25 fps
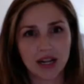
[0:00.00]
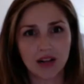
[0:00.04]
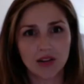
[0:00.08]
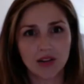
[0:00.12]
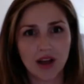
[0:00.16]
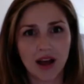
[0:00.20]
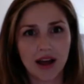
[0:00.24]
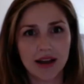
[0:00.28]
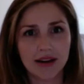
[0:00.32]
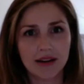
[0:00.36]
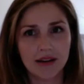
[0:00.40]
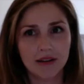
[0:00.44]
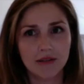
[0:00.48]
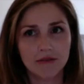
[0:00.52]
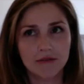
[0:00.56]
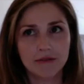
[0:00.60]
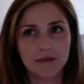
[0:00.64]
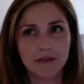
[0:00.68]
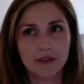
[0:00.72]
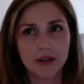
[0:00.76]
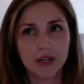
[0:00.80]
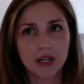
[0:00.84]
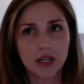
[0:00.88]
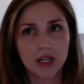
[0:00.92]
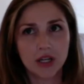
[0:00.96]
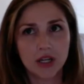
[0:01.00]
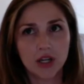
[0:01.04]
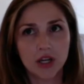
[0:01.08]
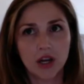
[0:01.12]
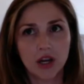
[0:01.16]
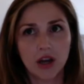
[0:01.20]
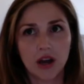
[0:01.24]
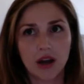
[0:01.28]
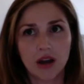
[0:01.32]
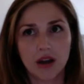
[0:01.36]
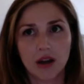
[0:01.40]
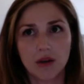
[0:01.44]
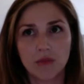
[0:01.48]
lot of
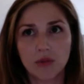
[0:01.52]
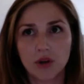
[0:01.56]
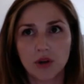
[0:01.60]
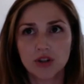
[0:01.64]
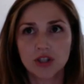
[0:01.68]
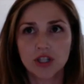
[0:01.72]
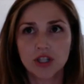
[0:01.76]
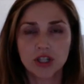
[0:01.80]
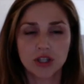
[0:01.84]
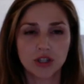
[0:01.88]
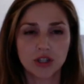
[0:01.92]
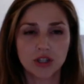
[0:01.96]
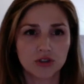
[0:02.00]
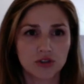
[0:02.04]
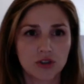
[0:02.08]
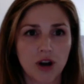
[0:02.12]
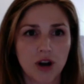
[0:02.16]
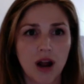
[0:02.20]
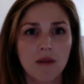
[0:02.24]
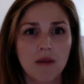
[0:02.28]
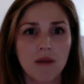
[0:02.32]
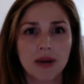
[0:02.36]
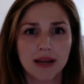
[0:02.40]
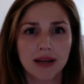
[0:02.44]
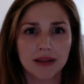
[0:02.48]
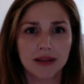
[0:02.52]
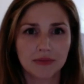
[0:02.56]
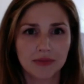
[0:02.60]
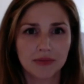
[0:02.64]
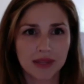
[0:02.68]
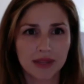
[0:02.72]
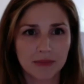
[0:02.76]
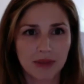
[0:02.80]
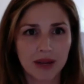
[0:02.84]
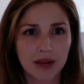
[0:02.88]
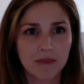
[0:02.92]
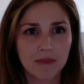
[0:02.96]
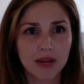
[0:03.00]
emotional drama in
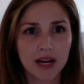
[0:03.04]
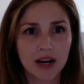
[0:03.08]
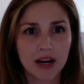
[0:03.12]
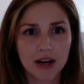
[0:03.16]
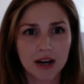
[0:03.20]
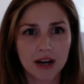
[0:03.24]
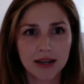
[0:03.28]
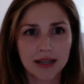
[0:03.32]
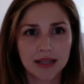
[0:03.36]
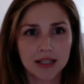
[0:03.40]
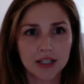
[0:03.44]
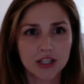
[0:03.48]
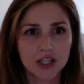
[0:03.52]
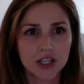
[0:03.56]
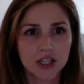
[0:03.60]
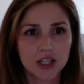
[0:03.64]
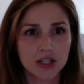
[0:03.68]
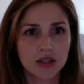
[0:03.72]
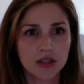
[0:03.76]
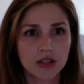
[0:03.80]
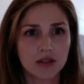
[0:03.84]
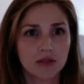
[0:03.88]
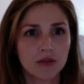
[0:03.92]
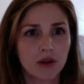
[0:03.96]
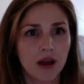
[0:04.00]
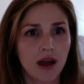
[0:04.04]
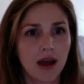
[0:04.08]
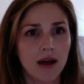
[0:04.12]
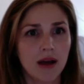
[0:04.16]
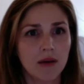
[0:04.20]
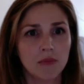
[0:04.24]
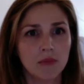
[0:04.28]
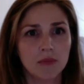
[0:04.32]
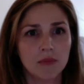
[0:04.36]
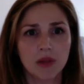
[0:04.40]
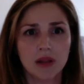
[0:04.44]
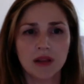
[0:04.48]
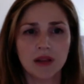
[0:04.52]
my marriage,
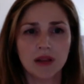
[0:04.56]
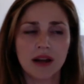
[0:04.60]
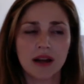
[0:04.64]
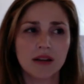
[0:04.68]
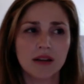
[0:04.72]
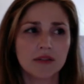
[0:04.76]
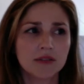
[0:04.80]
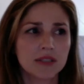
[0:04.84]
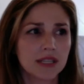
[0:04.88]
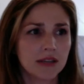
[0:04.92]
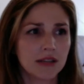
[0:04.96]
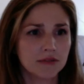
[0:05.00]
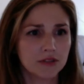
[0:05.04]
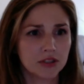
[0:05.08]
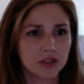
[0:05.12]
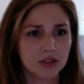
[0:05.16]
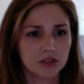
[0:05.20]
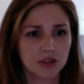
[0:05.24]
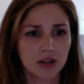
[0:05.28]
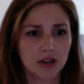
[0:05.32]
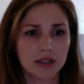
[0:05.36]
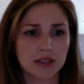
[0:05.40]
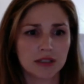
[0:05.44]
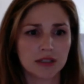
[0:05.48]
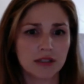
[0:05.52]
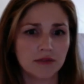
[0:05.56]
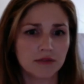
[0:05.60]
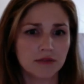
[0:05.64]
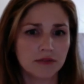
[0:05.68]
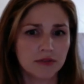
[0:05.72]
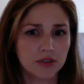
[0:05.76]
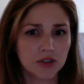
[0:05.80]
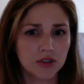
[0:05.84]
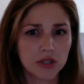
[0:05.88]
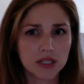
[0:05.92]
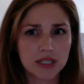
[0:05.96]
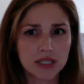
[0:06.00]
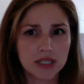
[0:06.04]
a lot of self-destructive
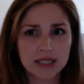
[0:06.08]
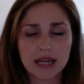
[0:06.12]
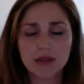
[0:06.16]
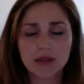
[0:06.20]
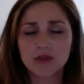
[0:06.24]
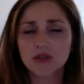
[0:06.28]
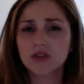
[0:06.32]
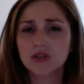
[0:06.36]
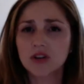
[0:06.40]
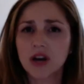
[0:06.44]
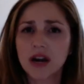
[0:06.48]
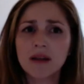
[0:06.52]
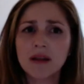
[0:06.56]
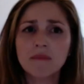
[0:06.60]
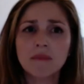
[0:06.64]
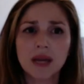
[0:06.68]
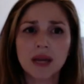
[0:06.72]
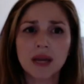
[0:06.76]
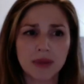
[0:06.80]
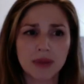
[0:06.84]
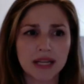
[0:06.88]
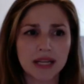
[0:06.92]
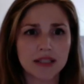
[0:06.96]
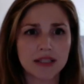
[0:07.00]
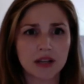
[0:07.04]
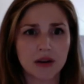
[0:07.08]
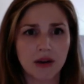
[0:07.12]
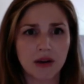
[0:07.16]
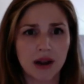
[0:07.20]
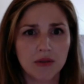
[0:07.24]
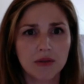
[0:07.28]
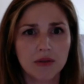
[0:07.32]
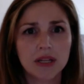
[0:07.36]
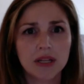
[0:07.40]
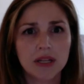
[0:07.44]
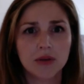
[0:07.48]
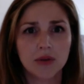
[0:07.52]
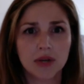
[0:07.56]
choices. I was trying my best, though. I
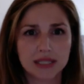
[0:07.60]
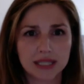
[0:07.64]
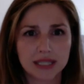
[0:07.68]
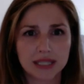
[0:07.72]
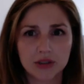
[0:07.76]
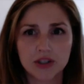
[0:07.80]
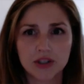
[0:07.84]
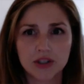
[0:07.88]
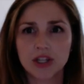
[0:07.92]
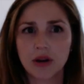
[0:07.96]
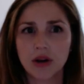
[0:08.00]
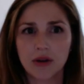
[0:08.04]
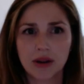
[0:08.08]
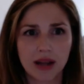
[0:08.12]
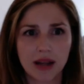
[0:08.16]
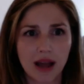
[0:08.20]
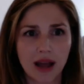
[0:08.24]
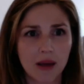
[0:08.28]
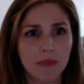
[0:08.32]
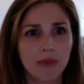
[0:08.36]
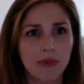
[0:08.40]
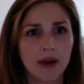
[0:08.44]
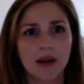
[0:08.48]
really was. I was showing up.